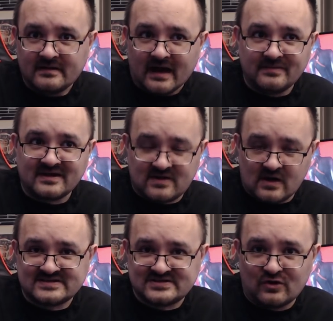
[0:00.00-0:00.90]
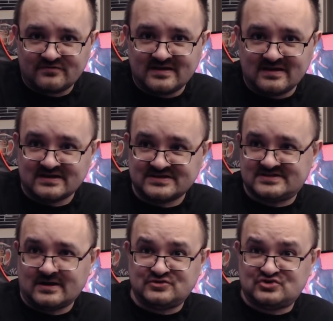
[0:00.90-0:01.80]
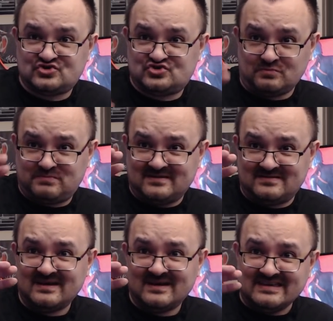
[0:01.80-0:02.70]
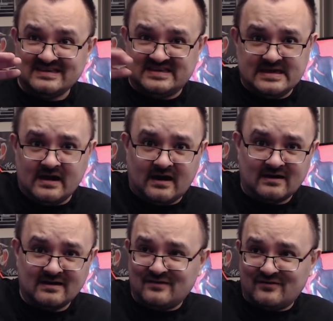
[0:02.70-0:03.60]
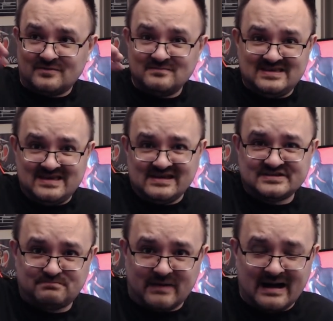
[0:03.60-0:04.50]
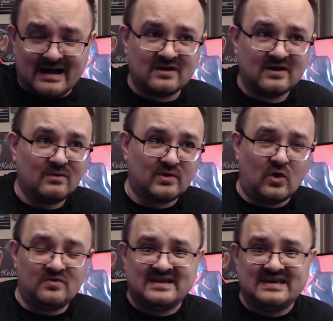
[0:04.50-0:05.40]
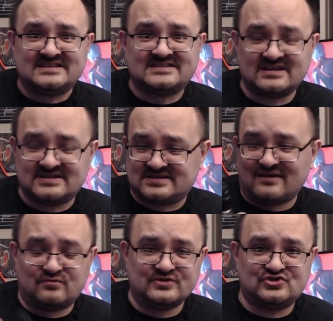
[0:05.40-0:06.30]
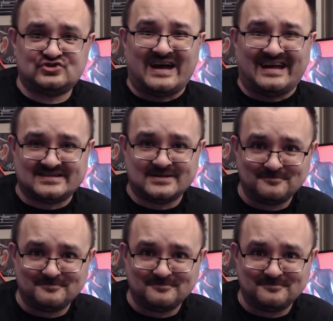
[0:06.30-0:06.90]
And the cut-off date is some stupid year from years back where all the ECig stuff was shit.